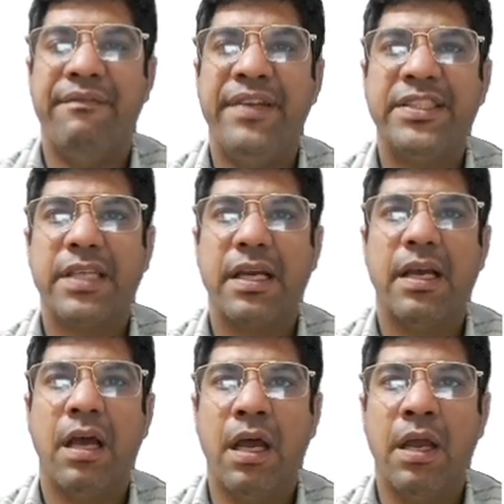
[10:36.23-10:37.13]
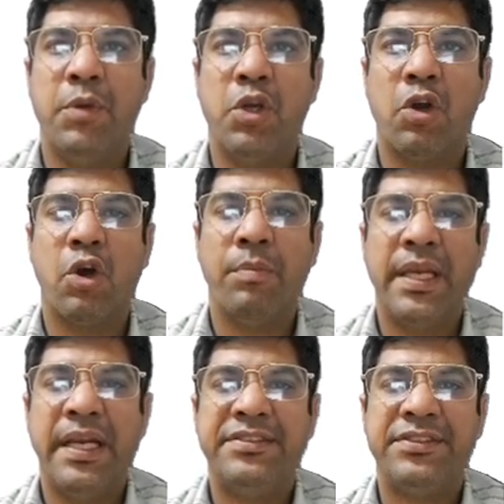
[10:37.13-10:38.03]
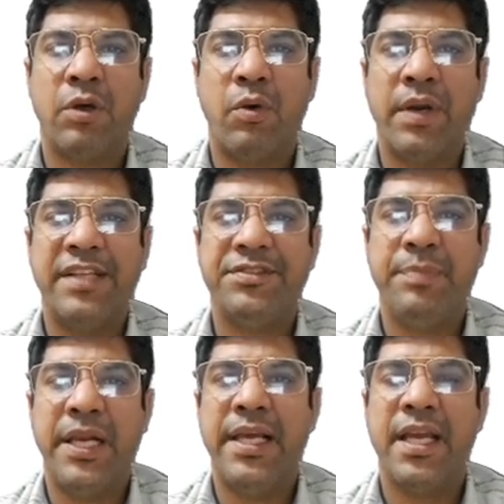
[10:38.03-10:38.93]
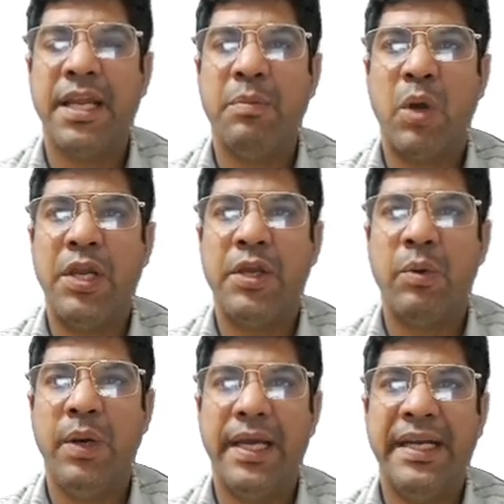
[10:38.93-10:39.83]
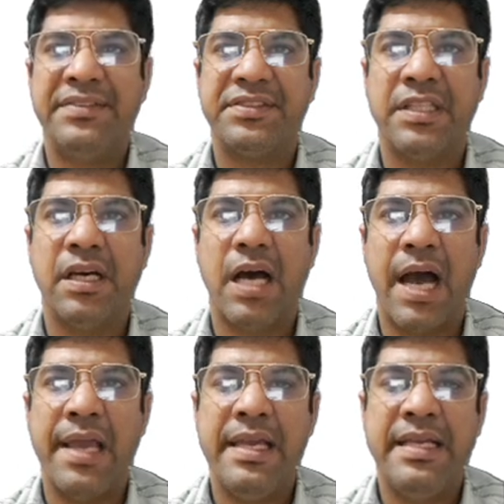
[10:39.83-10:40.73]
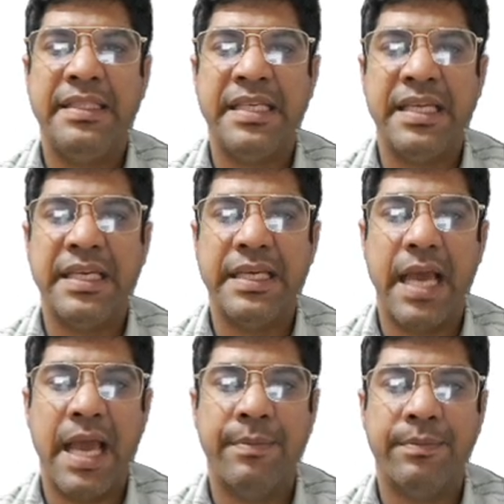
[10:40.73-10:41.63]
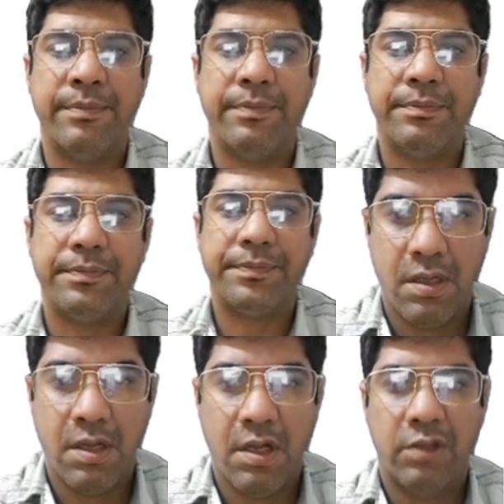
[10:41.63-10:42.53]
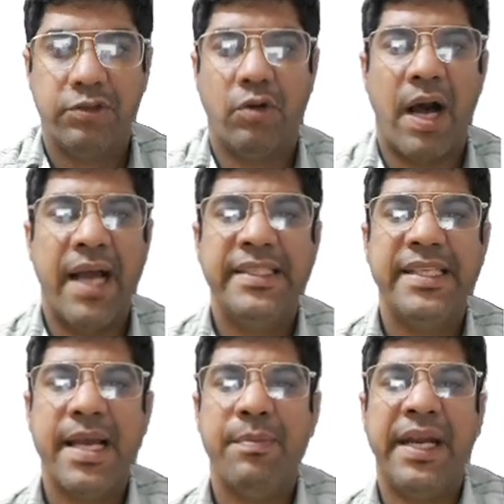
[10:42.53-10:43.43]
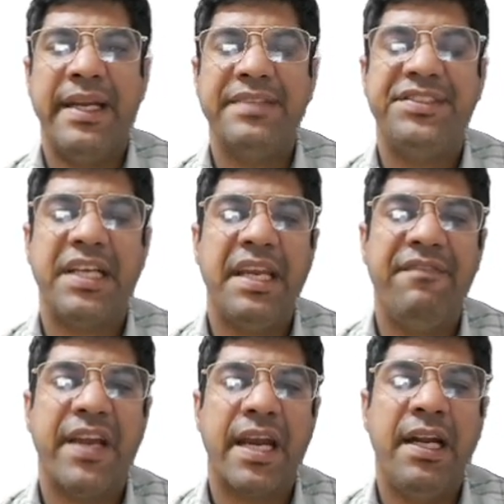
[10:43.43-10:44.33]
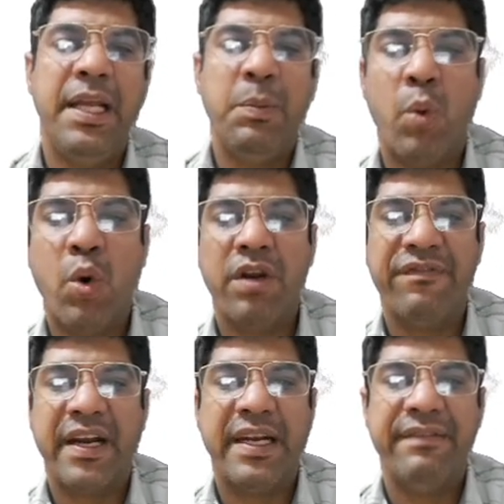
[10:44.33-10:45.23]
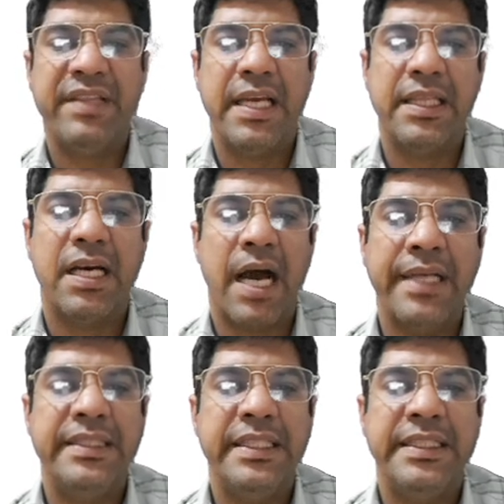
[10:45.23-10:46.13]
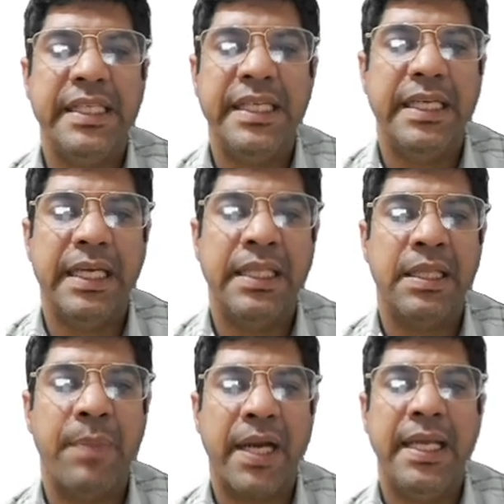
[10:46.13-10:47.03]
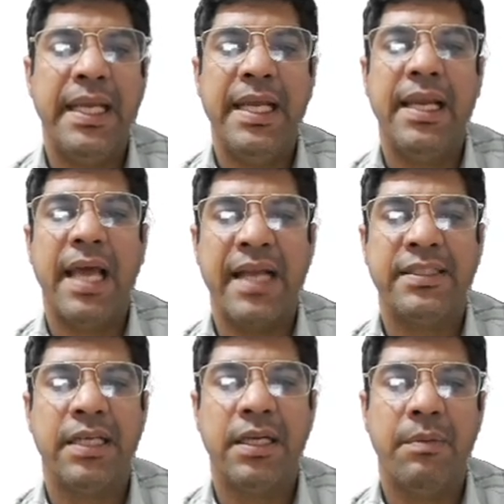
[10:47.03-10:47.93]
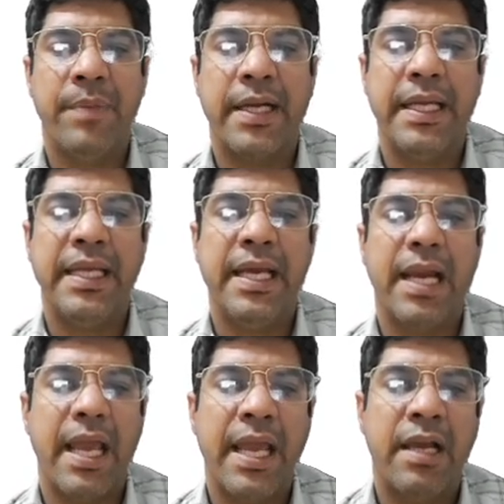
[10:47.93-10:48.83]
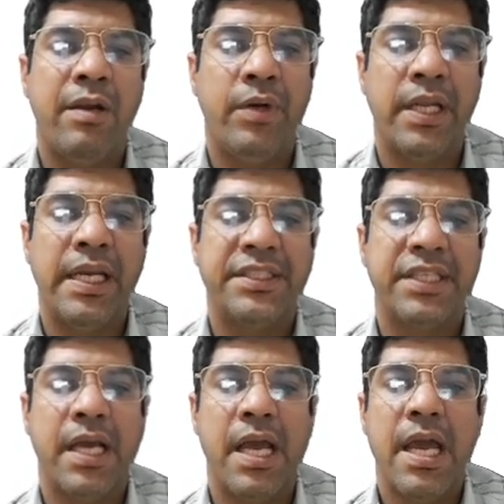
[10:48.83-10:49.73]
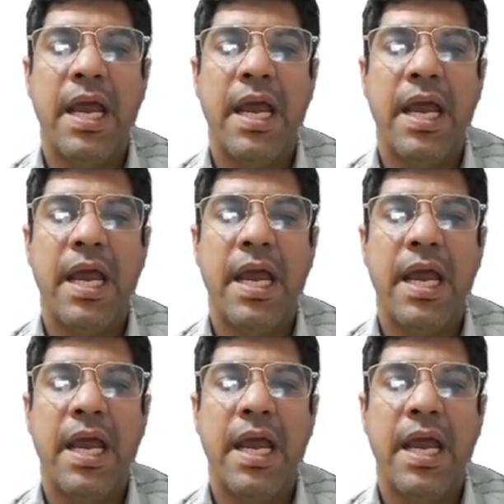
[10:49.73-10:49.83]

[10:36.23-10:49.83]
Which immunoglobulin it's known as millenary molecule? It's the IgM. So IgM, it is significantly more effective than the IgG in the bacterial action, bacterial agglutination,